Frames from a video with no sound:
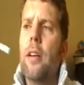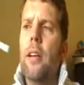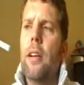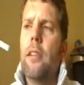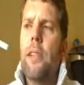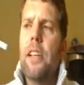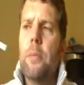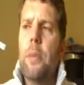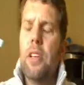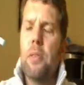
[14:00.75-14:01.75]
and green
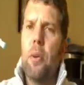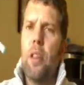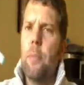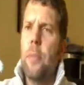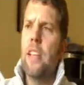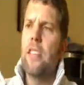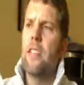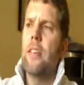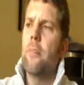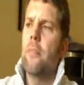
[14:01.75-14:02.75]
smoke is one of the best
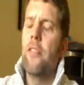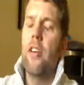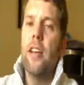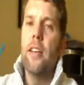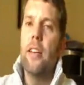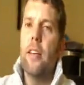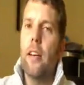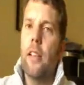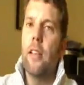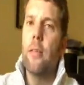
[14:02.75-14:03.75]
in providing
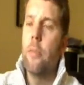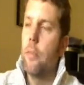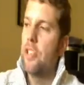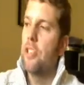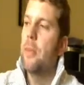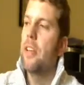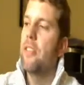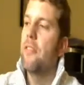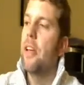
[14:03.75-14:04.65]
the most amount of